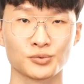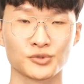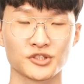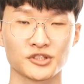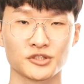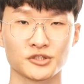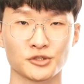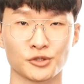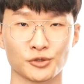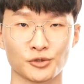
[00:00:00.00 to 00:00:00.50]

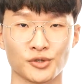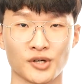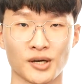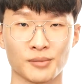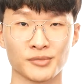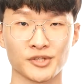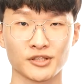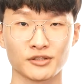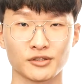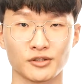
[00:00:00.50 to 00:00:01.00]
There is a
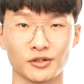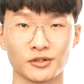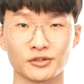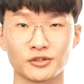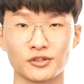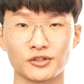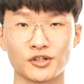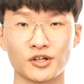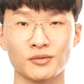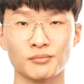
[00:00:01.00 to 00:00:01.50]
limit in
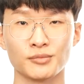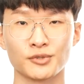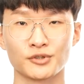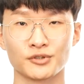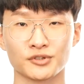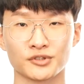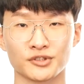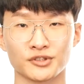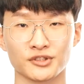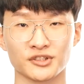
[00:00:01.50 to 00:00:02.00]
providing
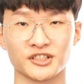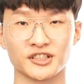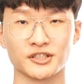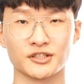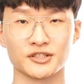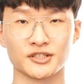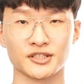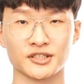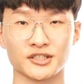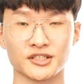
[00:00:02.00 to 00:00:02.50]
screenshot
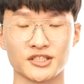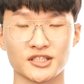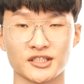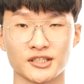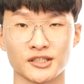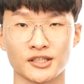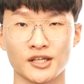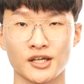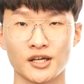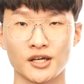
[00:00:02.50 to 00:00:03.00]
images
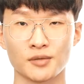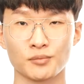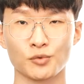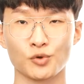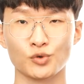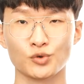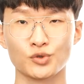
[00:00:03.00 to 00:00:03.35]
to show what